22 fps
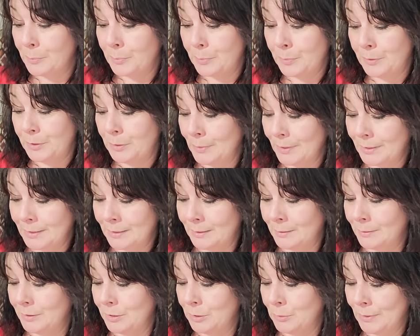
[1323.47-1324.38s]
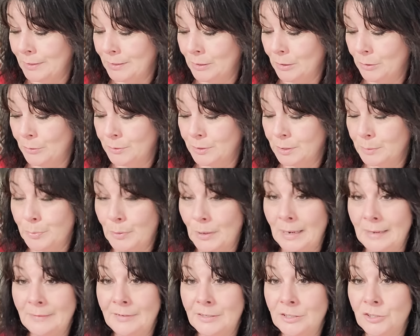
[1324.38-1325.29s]
you wanna you wanna own a
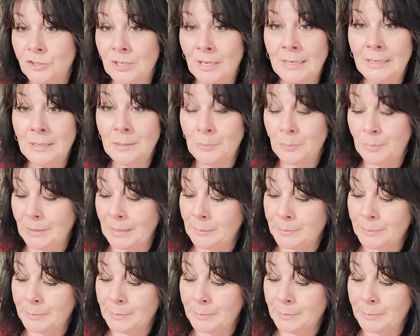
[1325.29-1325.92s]
private jet and be